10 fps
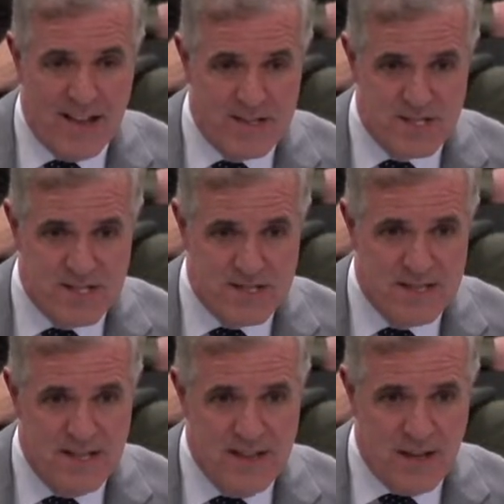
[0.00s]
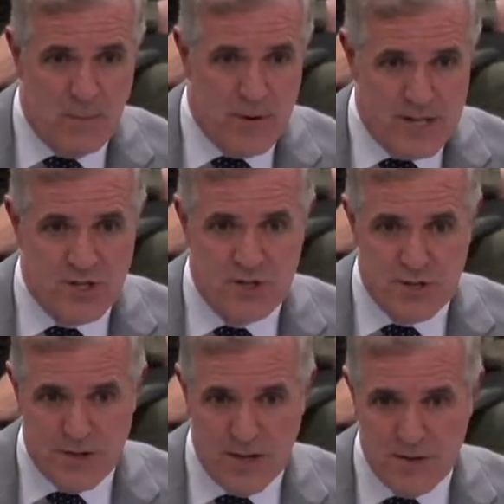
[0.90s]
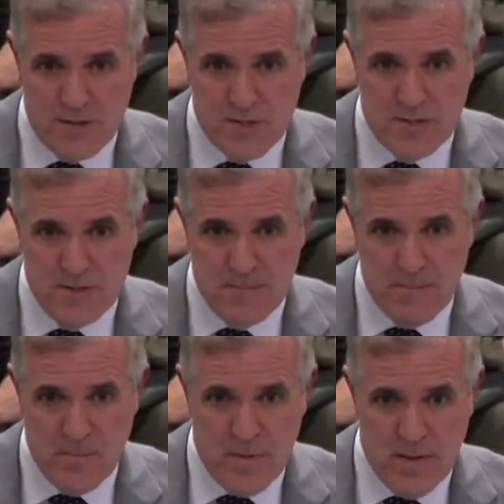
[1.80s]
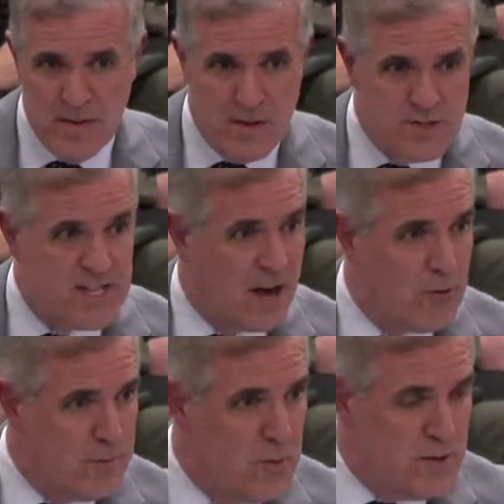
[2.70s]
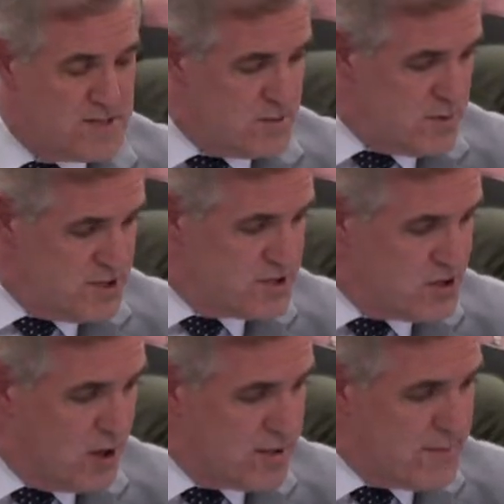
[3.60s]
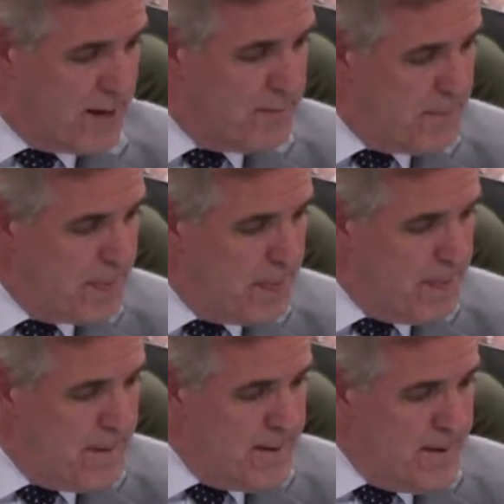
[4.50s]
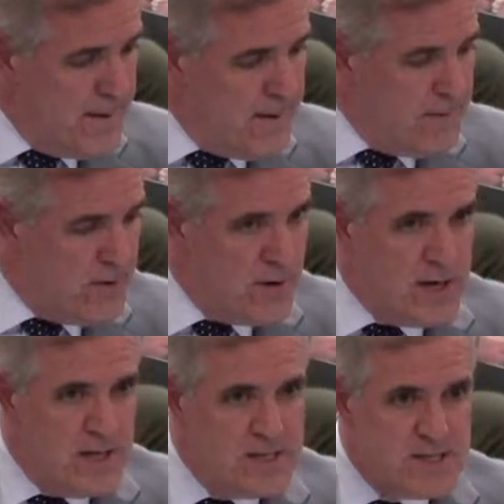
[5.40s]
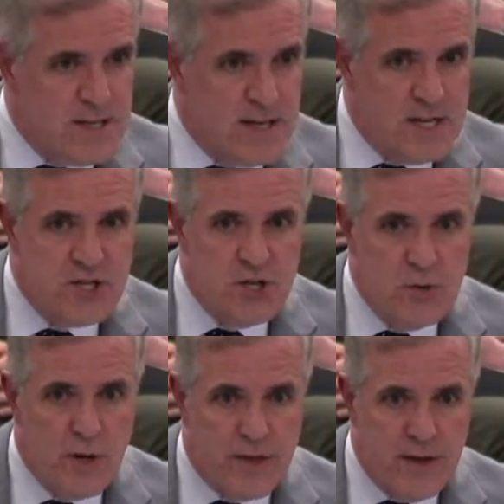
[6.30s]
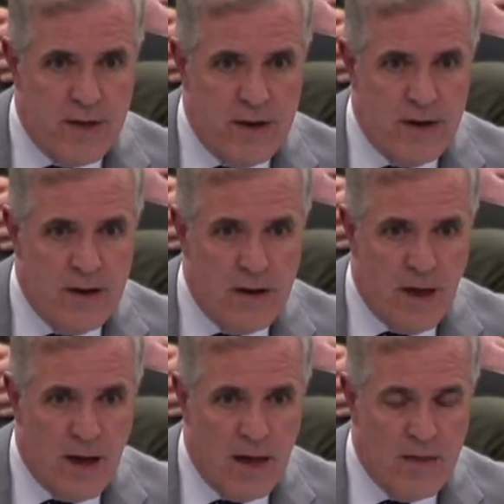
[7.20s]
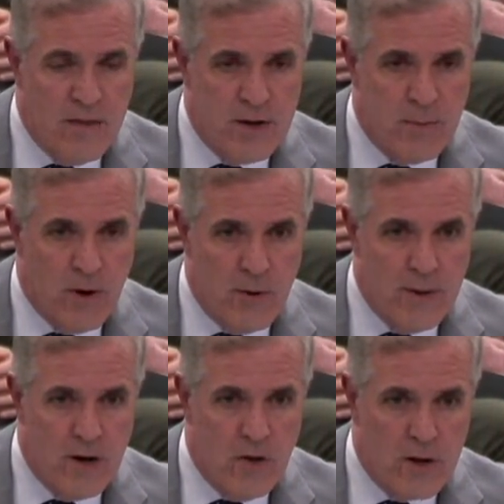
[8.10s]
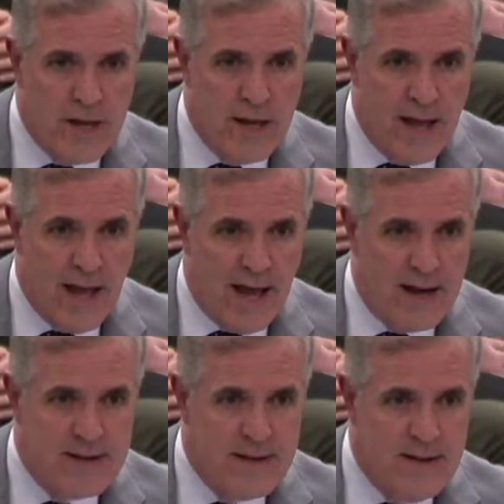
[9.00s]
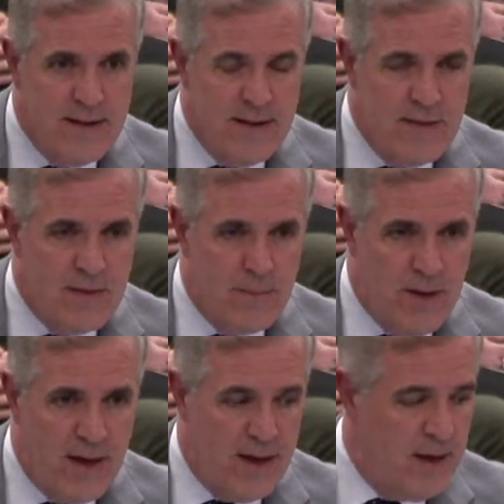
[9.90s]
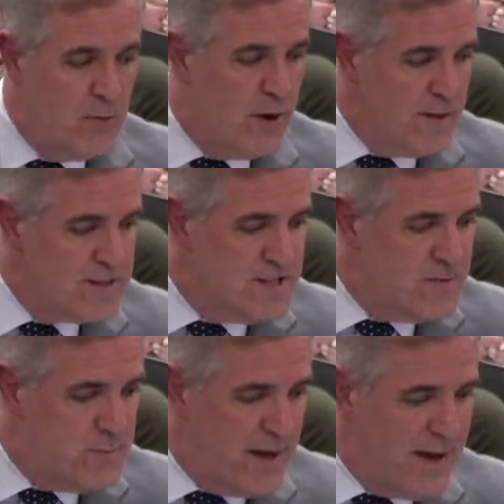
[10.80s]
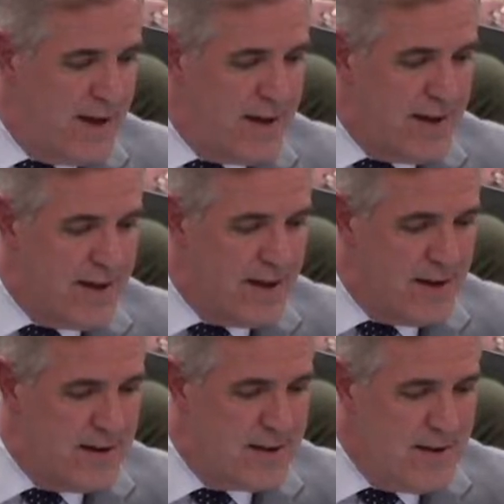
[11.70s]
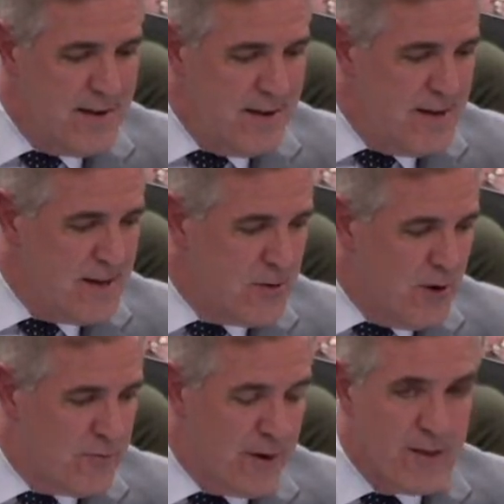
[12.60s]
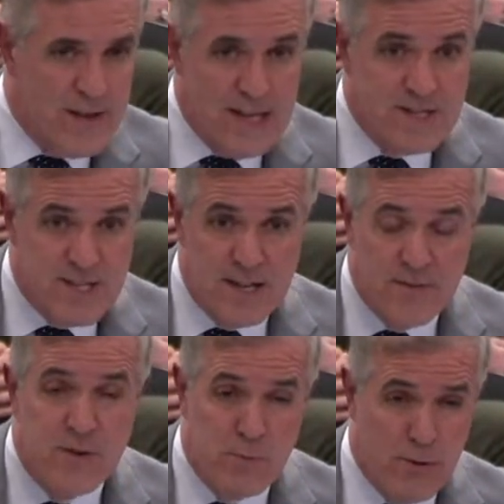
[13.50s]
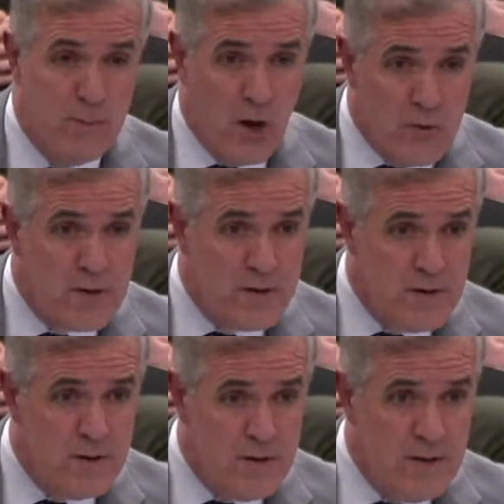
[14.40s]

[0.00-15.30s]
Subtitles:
and analysis that brings you to those salary points that we just talked about. There is an issue within the department looking at the pay, relative pay, and quite frankly, incentive to promote